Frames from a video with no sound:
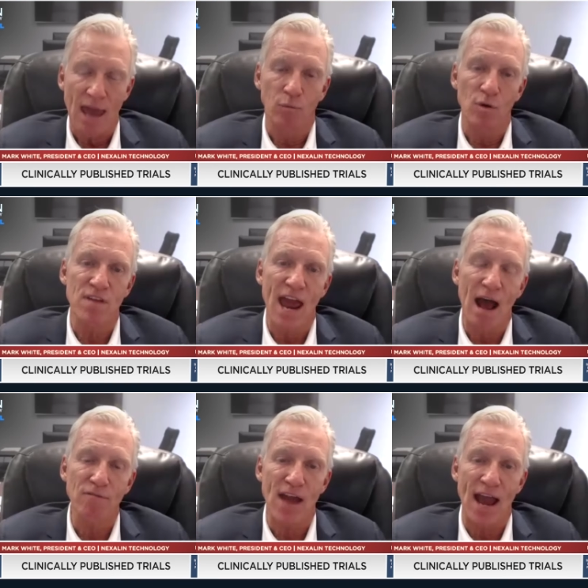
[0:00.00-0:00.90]
And we've
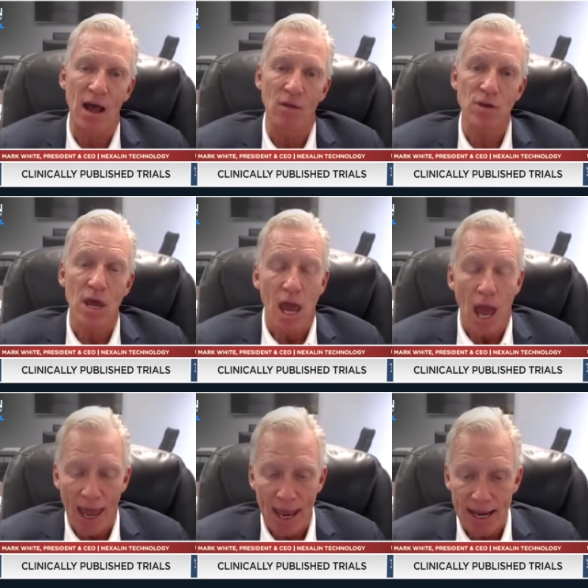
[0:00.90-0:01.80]
now found
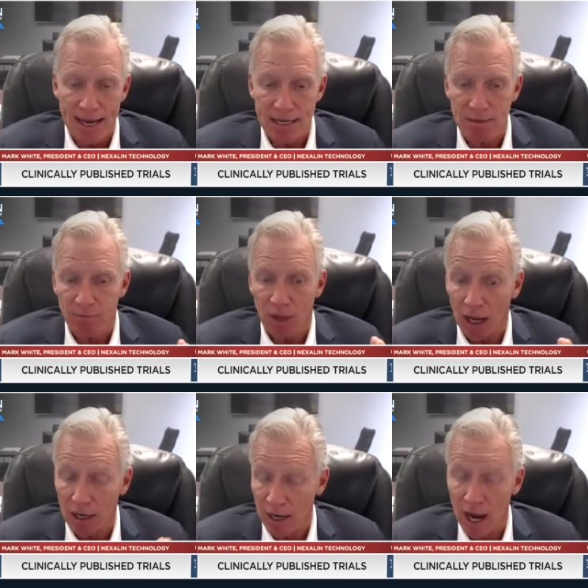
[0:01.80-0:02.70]
a,
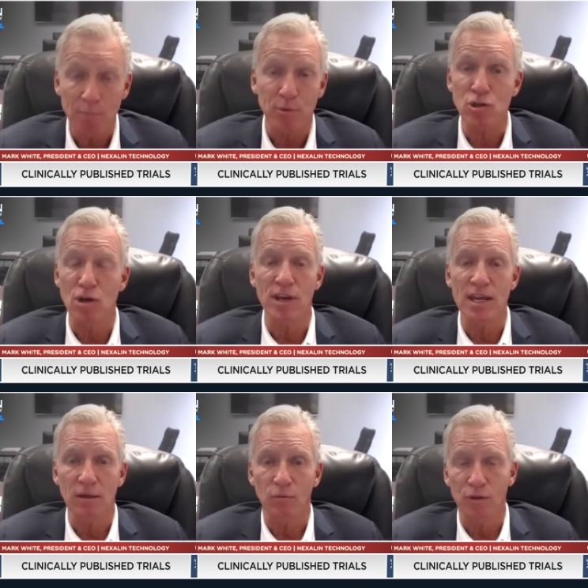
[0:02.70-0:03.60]
an
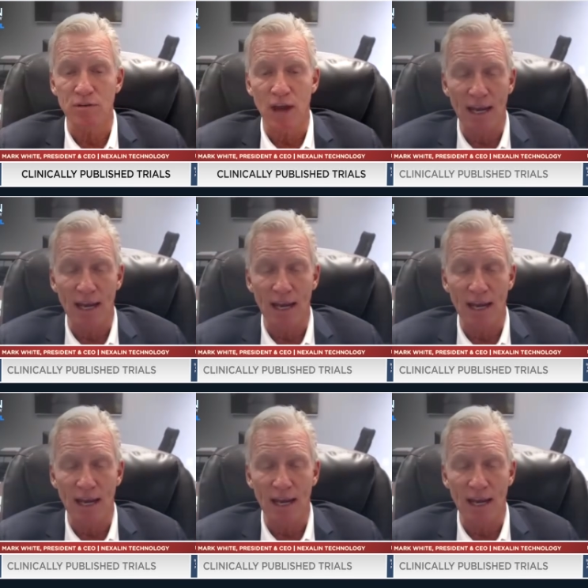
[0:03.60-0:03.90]
opportunity with the